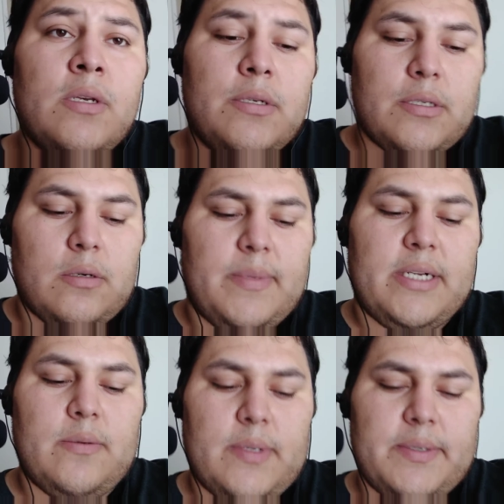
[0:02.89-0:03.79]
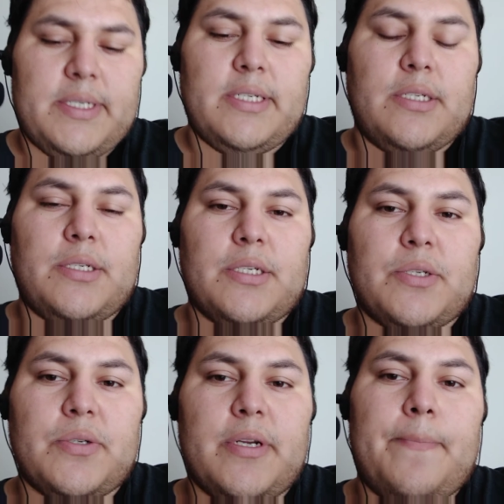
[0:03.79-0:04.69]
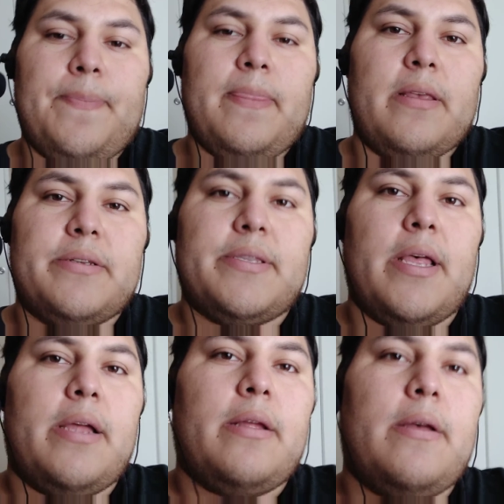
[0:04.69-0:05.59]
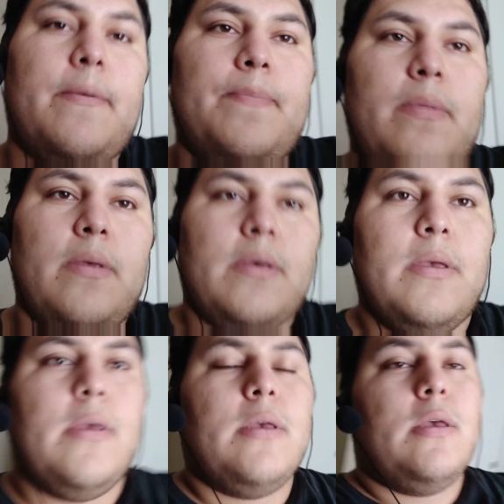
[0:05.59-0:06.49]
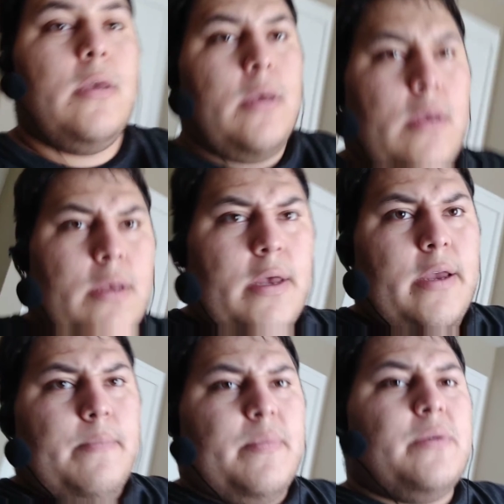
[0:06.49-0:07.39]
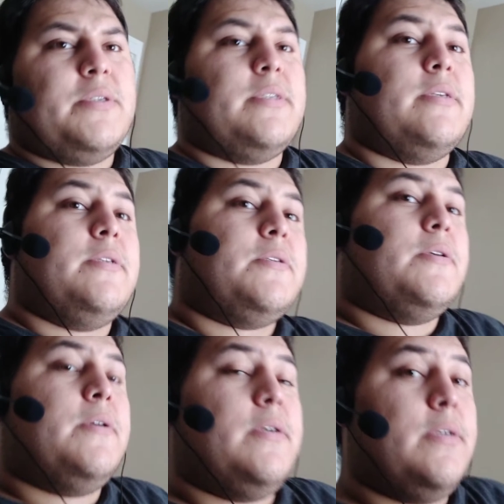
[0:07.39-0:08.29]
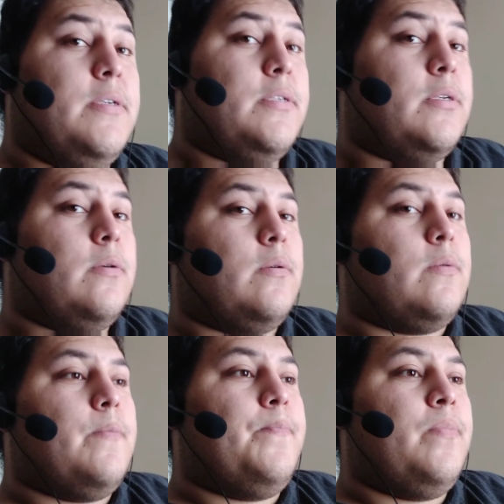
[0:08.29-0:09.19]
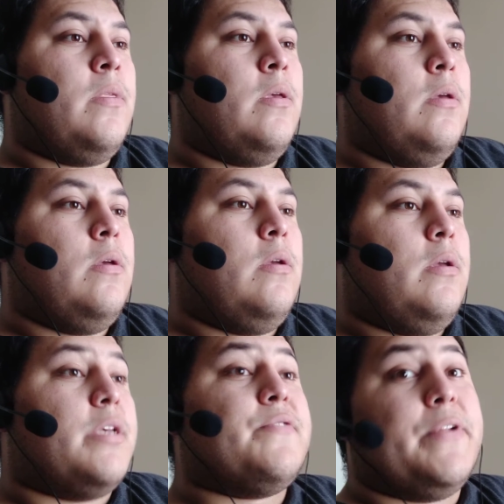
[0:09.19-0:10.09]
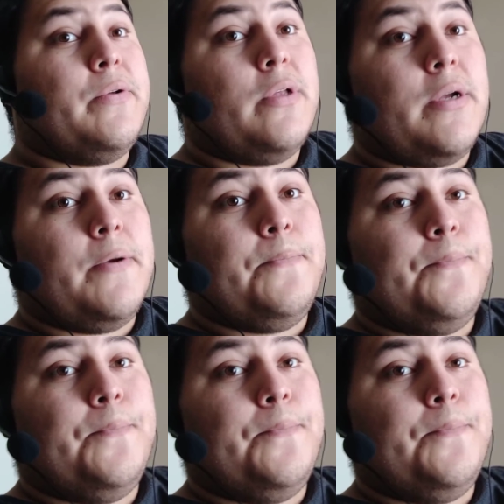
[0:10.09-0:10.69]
So back to what I was saying just yesterday is that uh, I am posting these so as a video log,